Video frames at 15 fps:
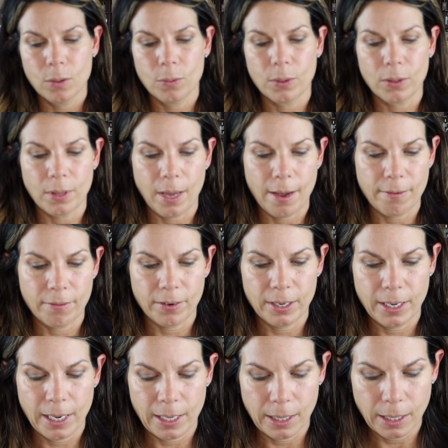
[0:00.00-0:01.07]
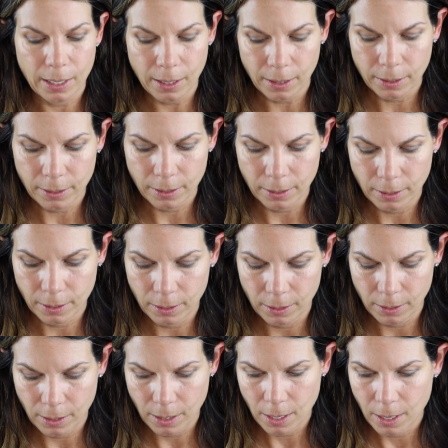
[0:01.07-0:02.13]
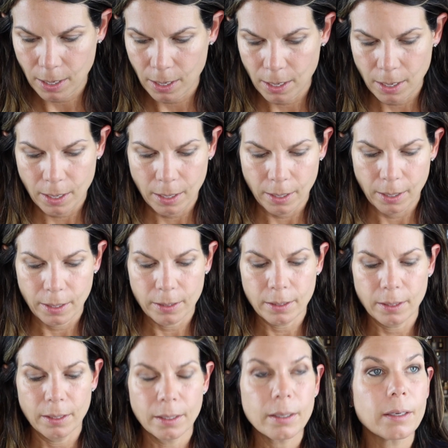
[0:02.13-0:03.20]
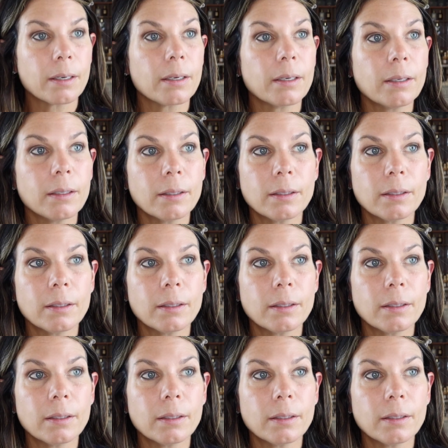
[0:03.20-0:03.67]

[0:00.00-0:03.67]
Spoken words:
with everyday looks. And here